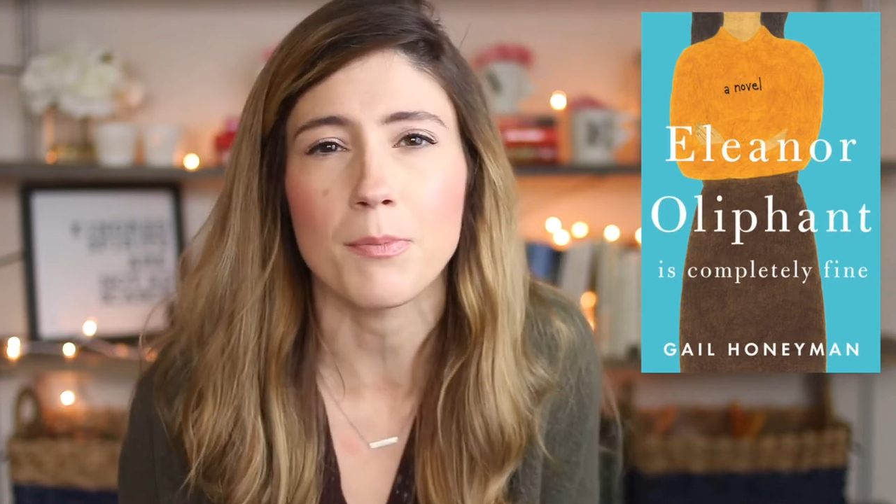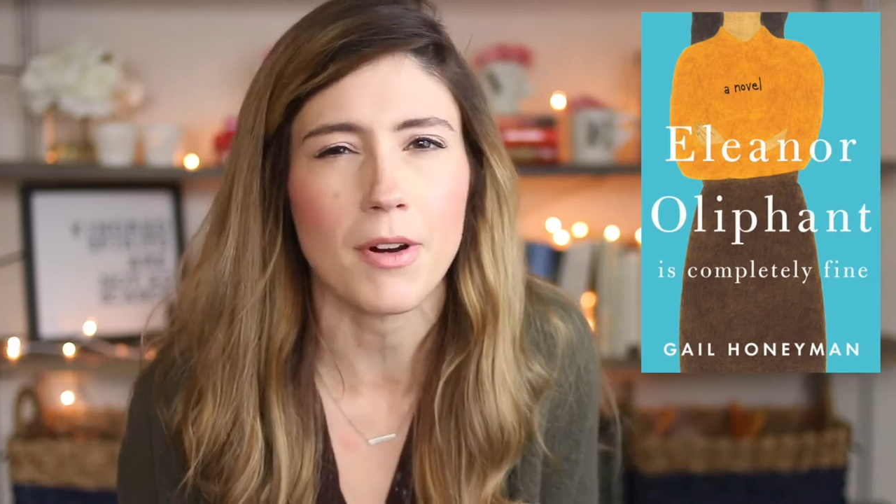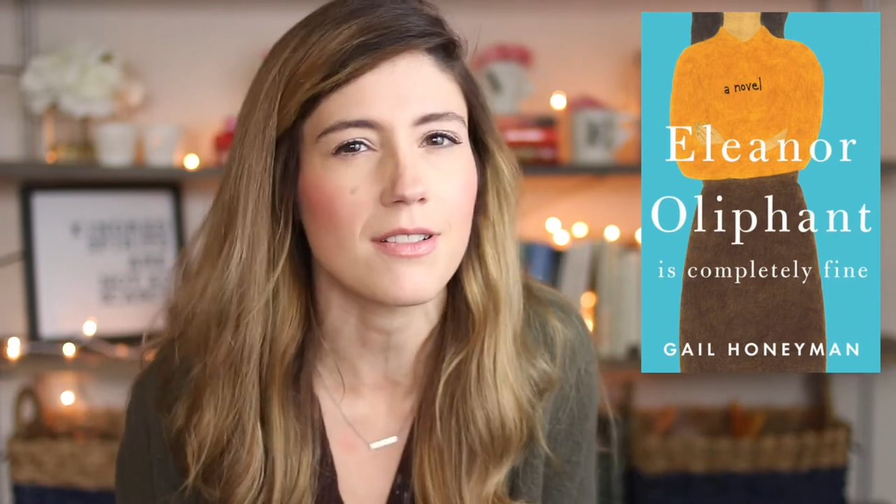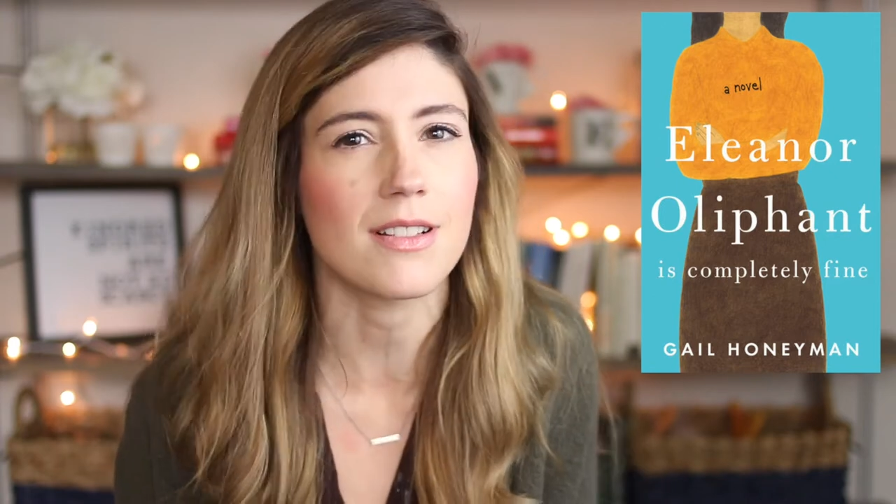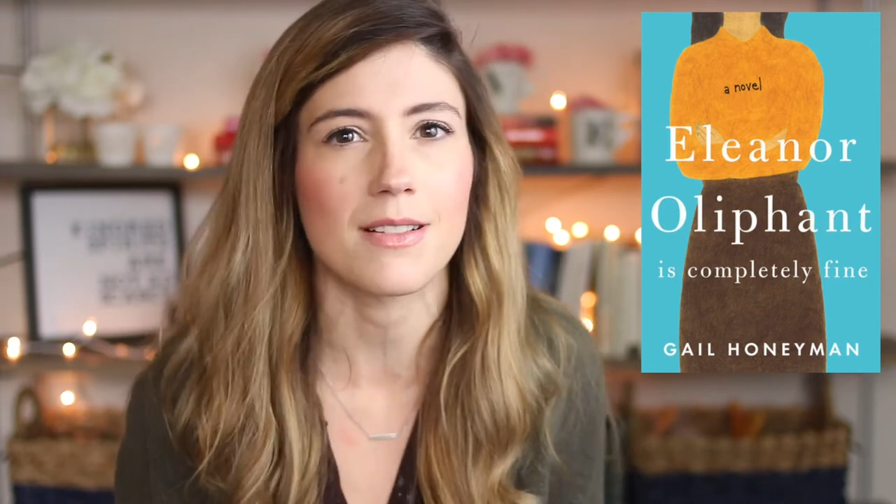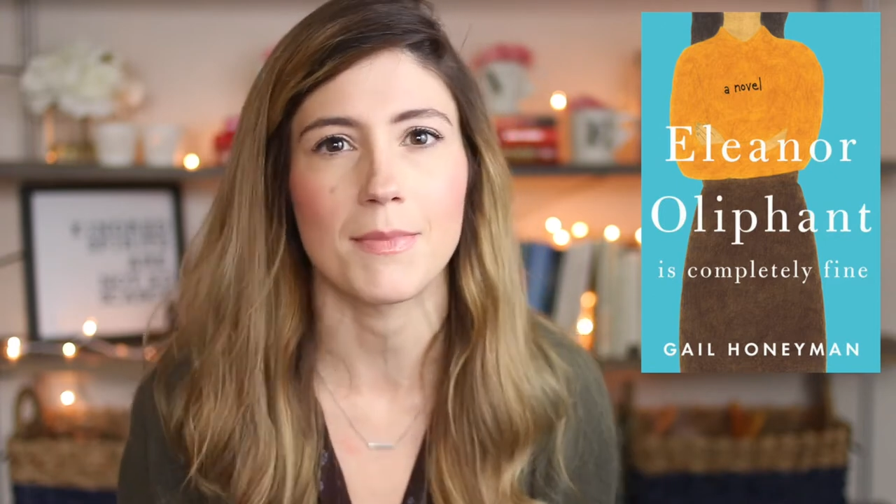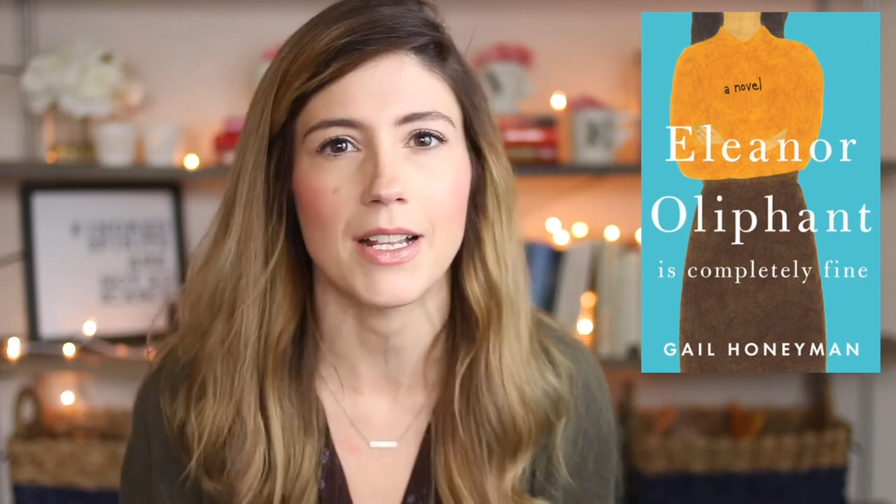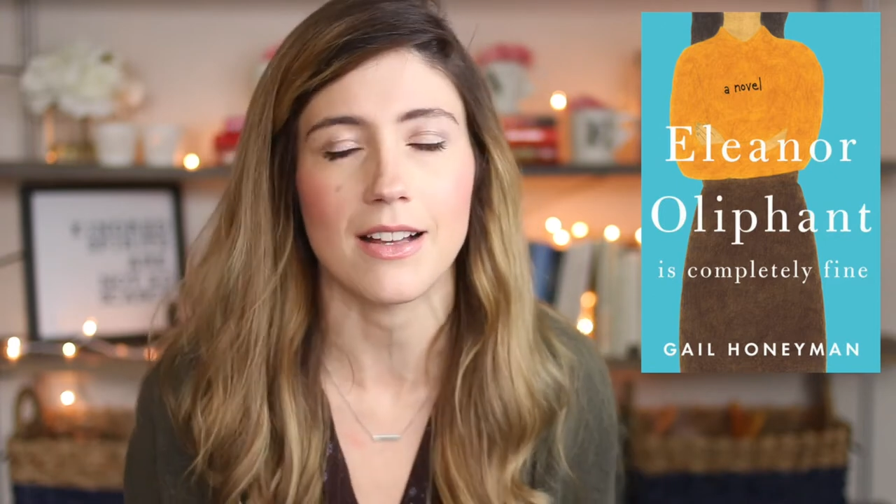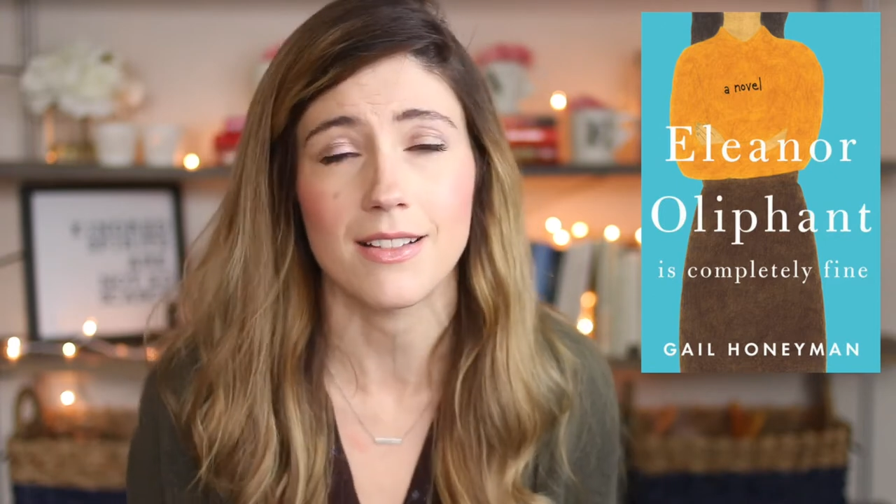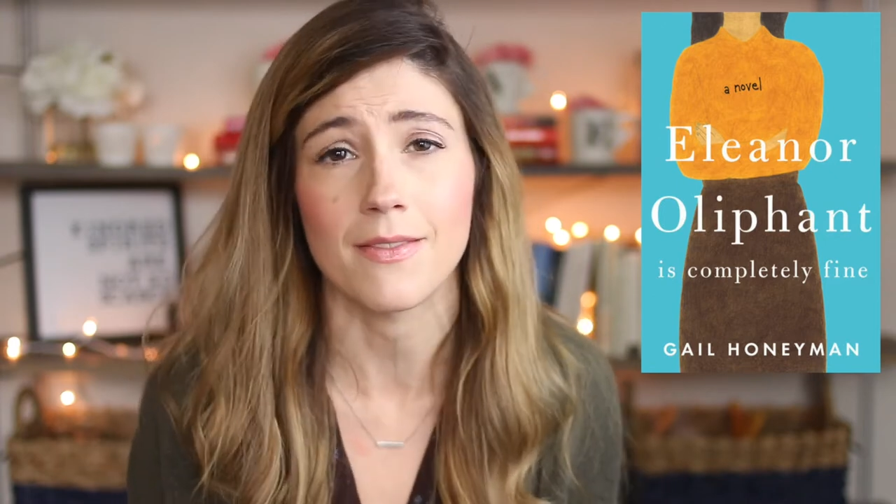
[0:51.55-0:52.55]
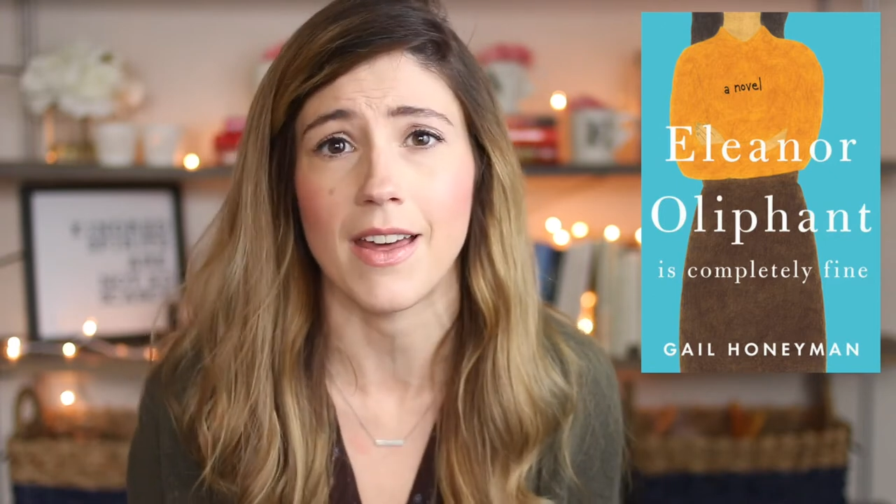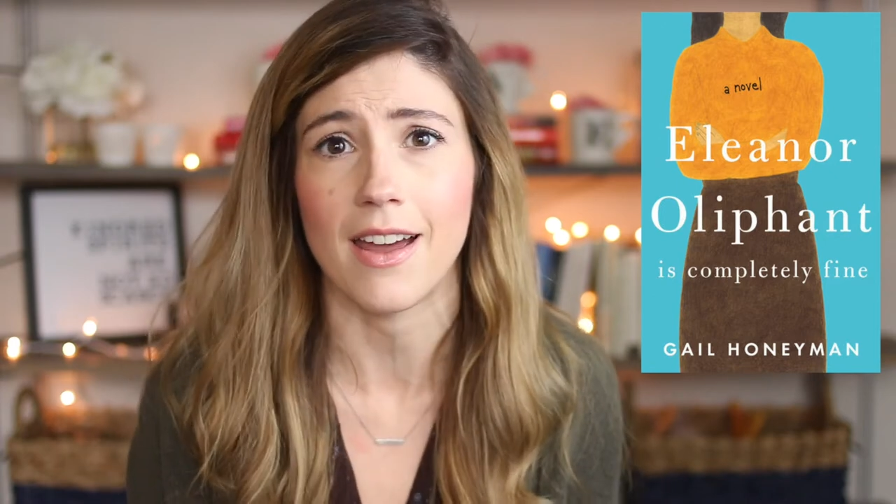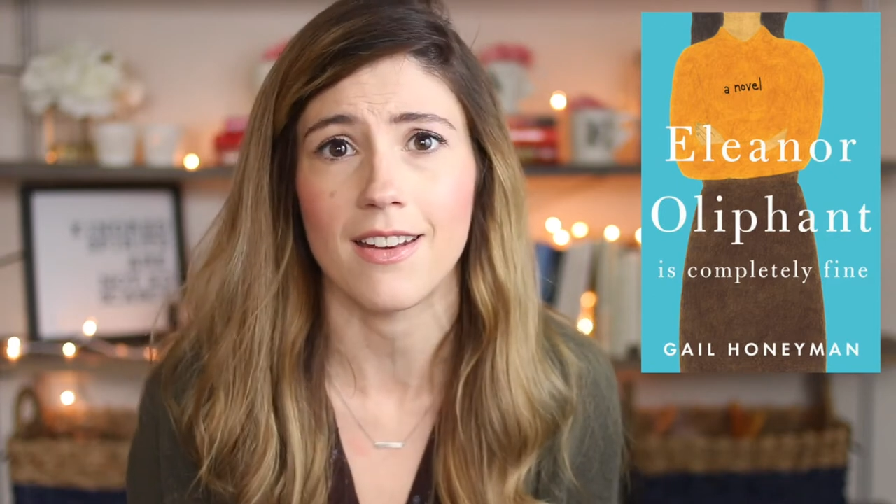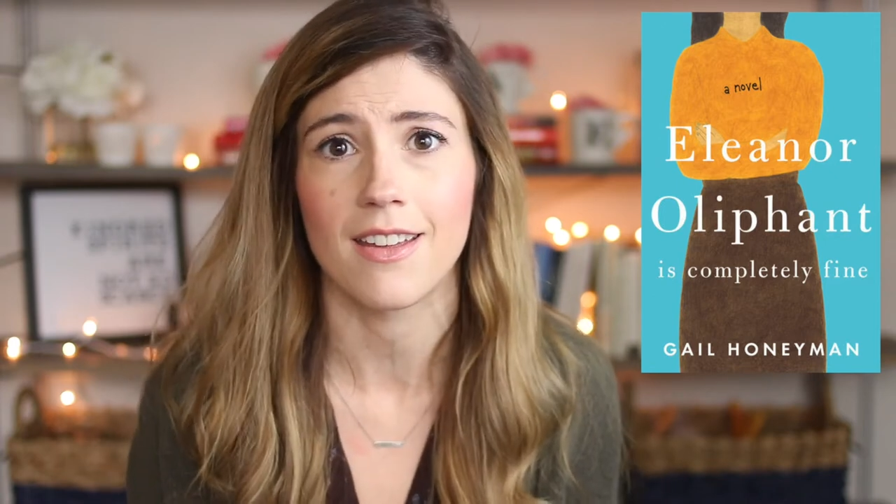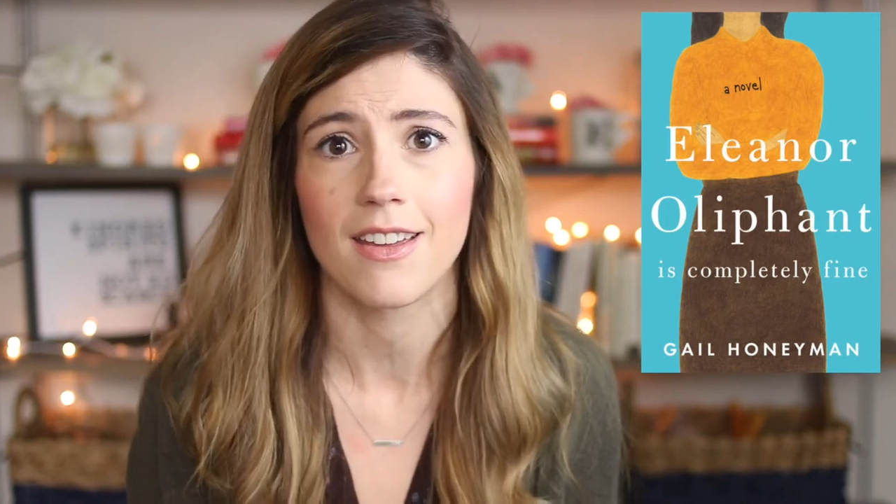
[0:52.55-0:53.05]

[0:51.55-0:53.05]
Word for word: person because of that.